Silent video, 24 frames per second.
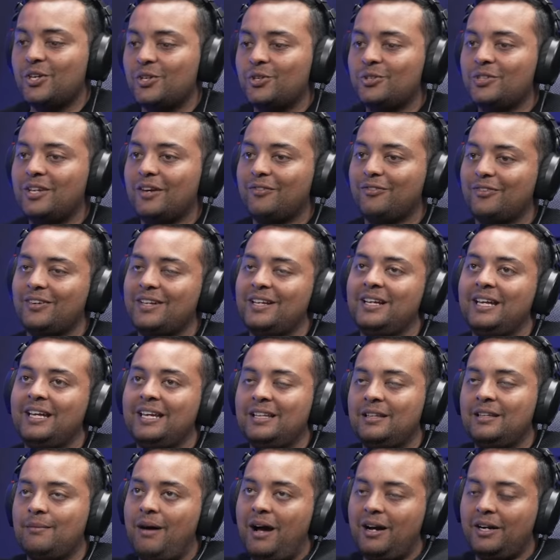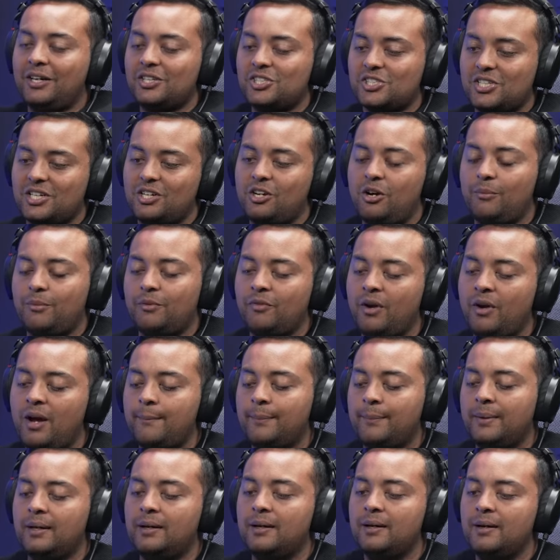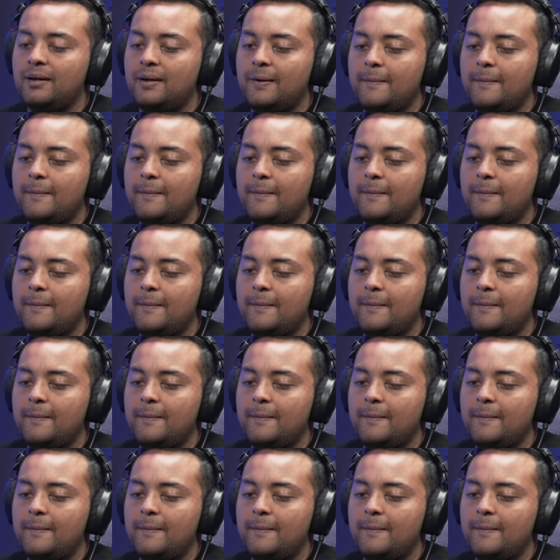you're definitely getting the market share comment right. But